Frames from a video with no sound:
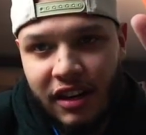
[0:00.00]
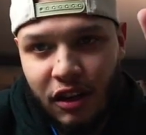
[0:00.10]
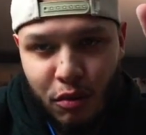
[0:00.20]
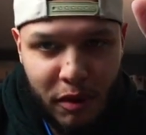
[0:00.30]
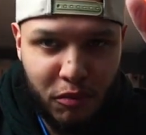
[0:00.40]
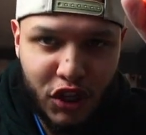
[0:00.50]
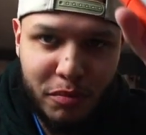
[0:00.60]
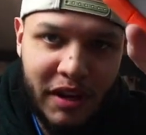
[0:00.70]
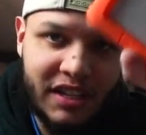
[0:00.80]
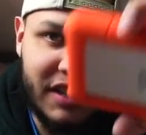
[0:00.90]
a little bit more
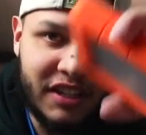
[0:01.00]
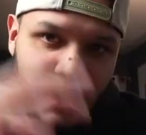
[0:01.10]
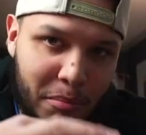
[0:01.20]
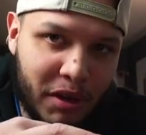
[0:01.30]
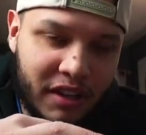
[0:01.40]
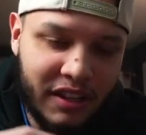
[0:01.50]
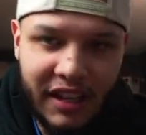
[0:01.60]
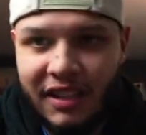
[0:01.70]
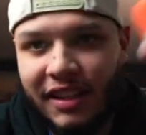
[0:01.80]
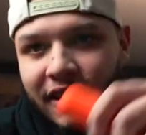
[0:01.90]
space to dump
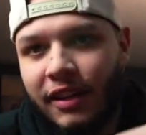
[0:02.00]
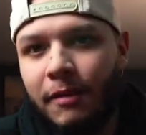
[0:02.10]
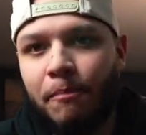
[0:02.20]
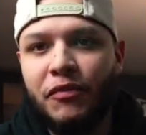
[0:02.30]
things in there.